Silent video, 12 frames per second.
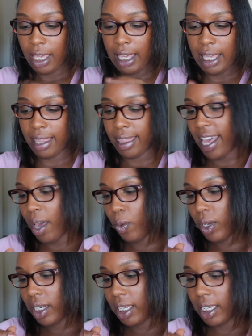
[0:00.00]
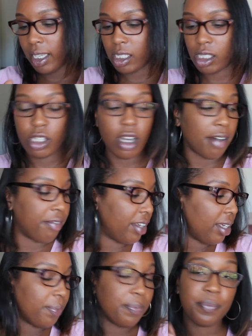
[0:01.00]
And that one is
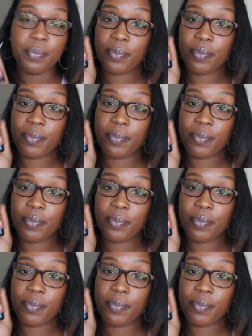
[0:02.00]
toffee,